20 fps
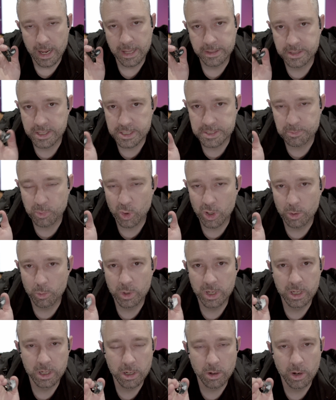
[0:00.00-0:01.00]
At this point,
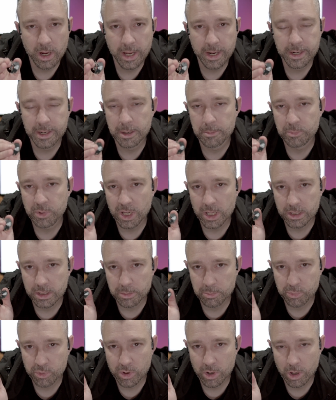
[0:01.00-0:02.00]
we can go ahead and unplug the
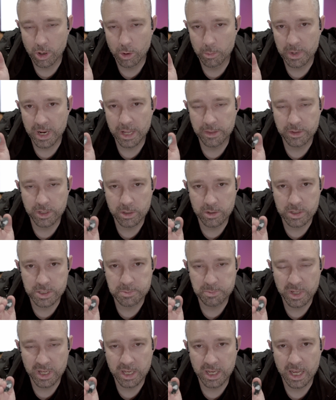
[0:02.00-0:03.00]
probe and the U S
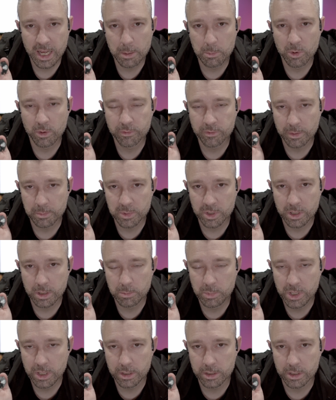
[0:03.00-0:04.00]
B cable from the
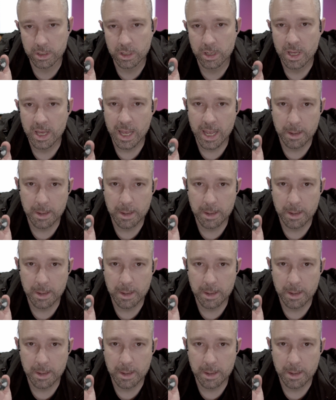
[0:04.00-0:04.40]
computer